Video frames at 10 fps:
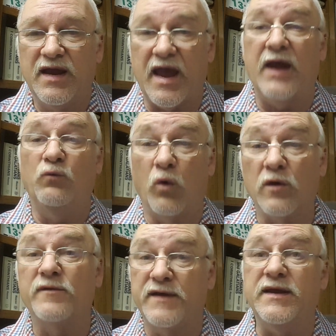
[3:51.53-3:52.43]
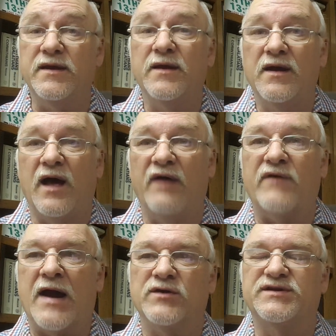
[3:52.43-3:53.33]
and worthy of
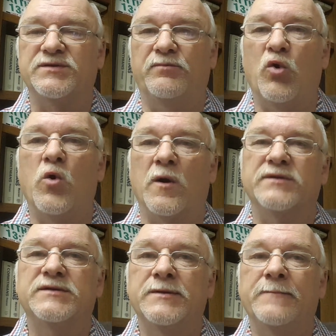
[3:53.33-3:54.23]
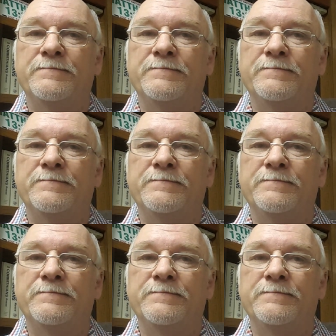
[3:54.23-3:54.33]
our support.